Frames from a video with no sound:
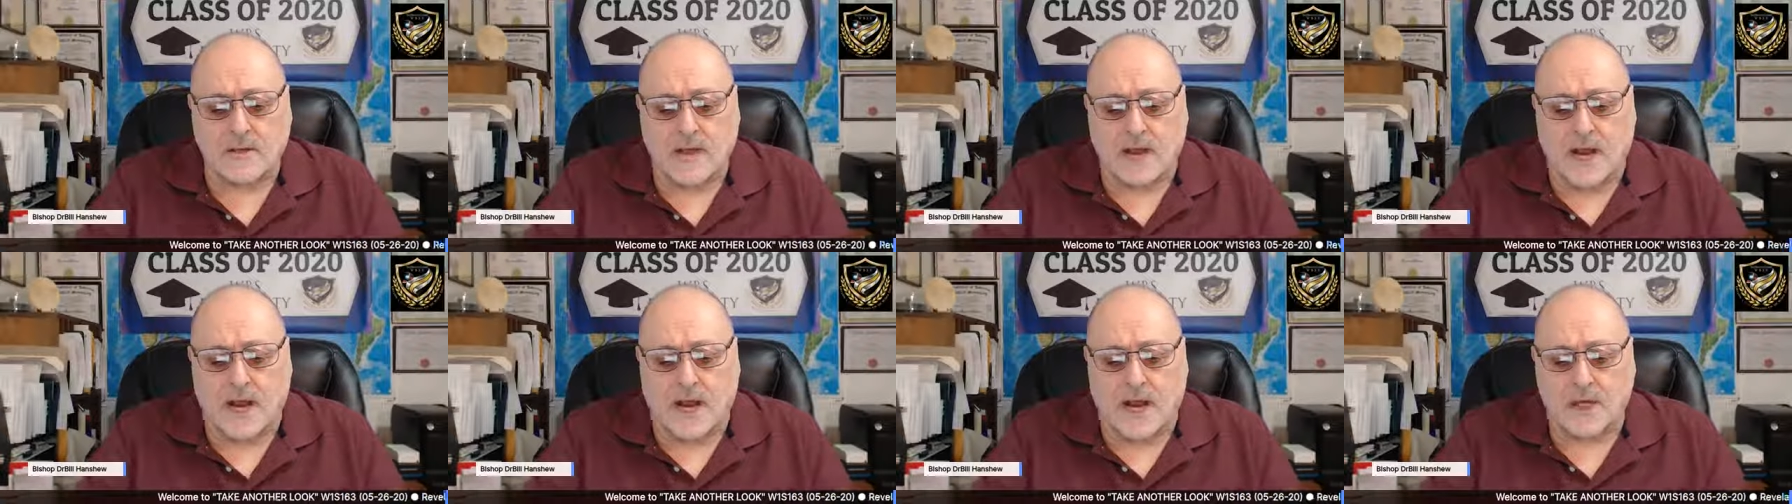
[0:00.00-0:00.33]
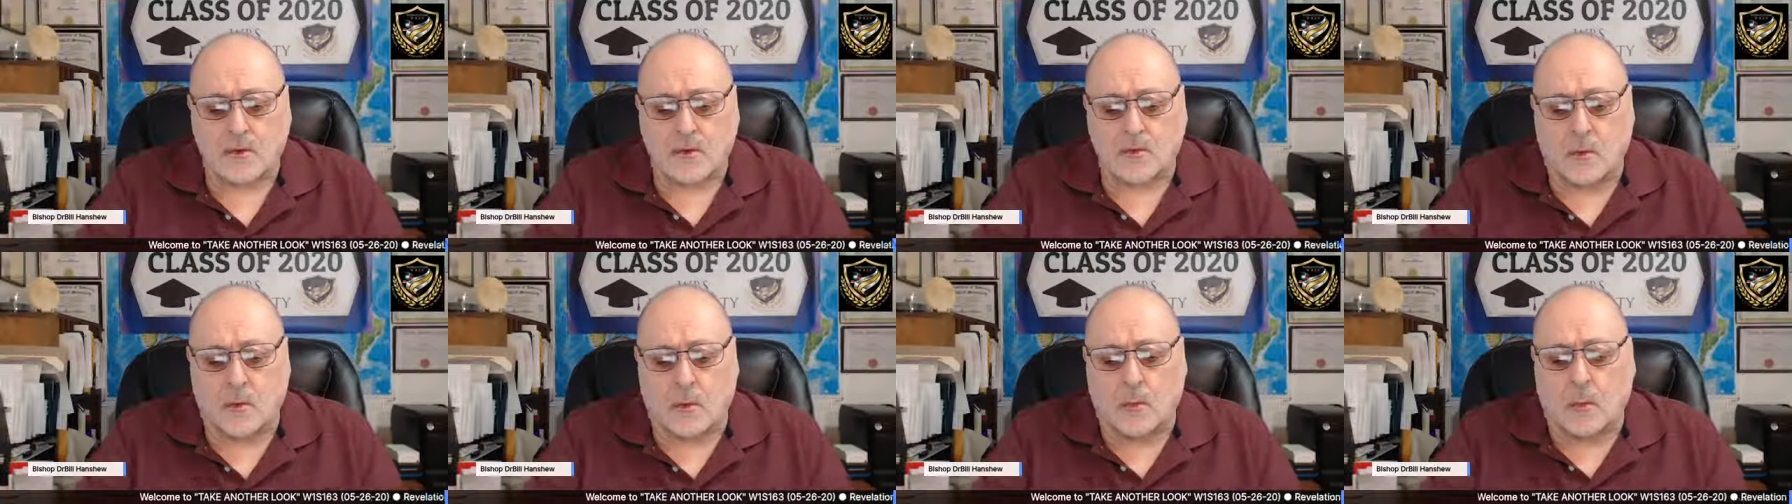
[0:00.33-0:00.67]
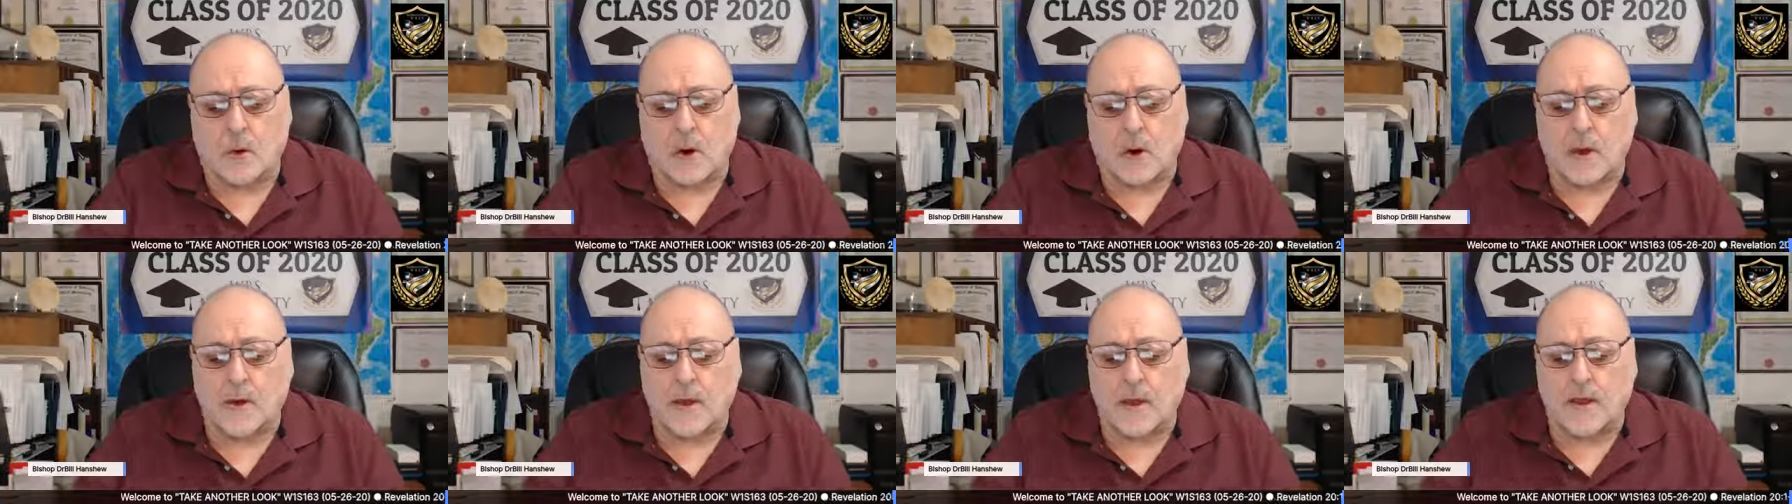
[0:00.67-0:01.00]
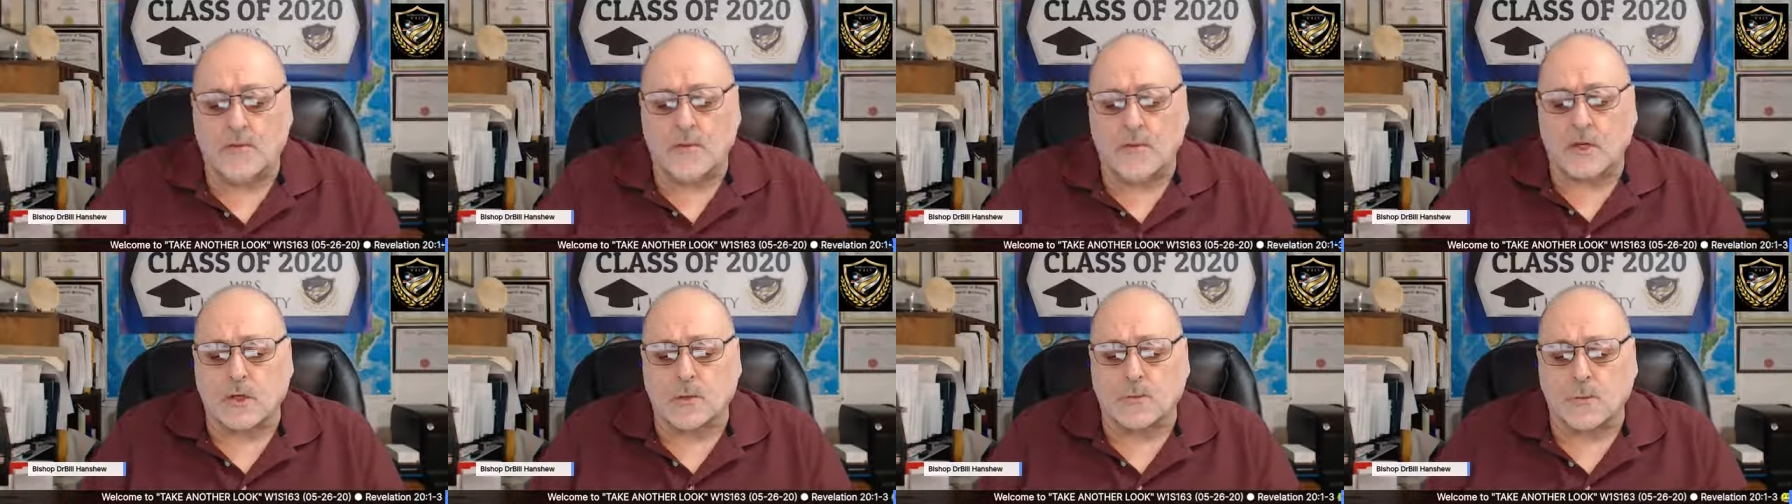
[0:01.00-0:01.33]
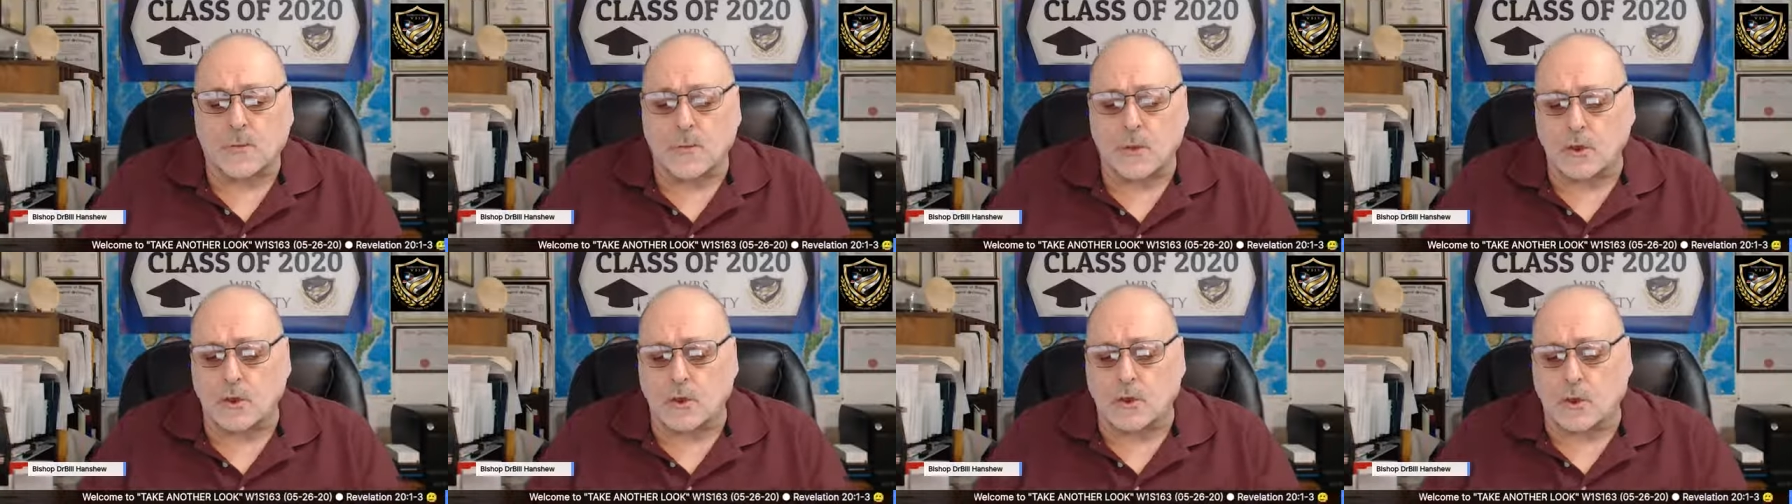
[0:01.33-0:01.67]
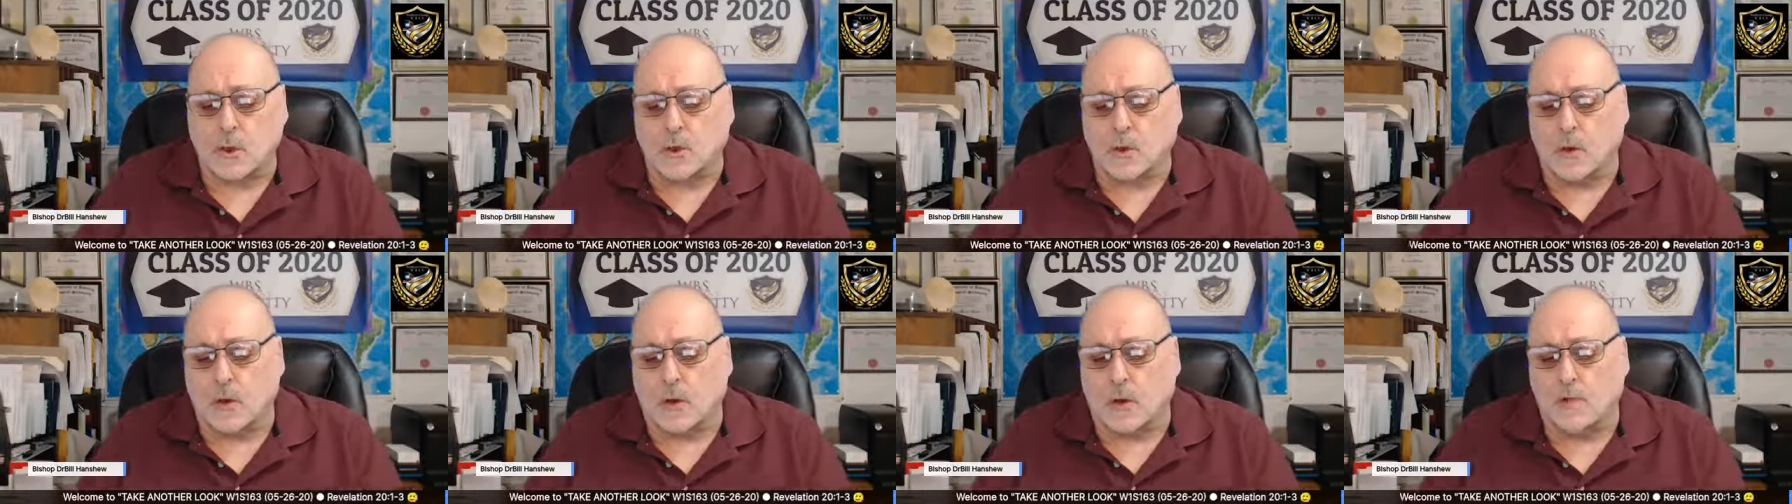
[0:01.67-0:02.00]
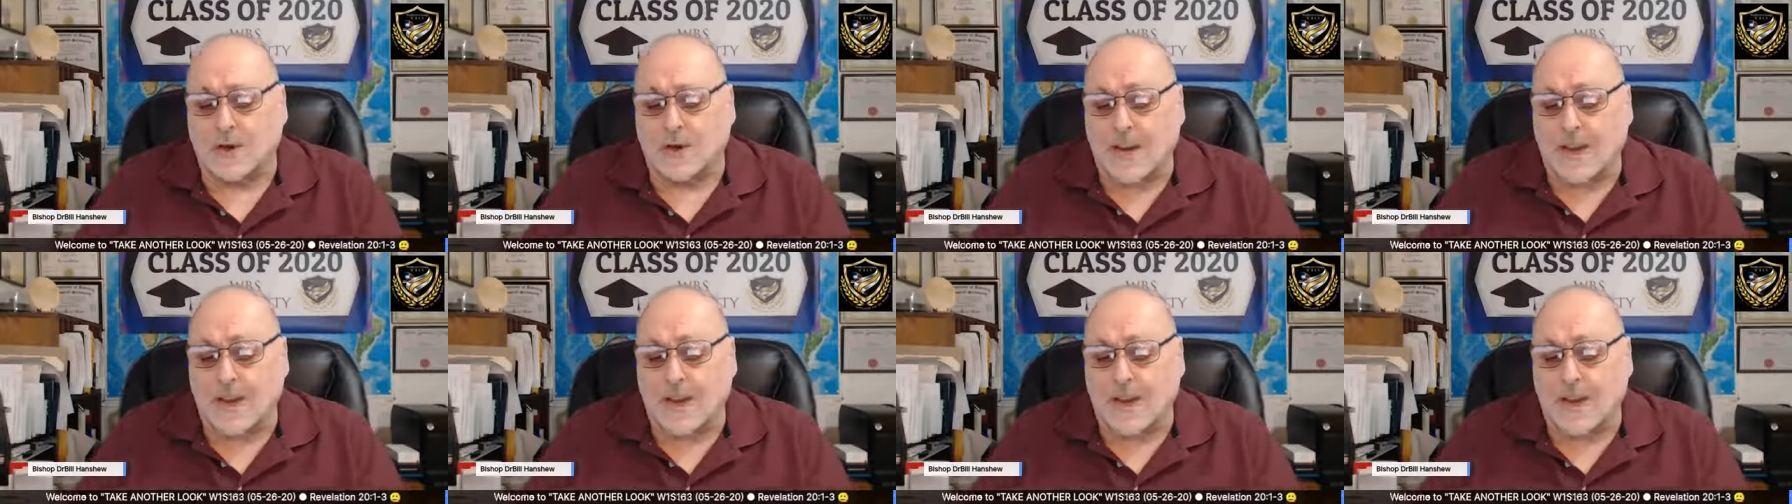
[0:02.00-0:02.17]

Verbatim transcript: the natural world and the spiritual world.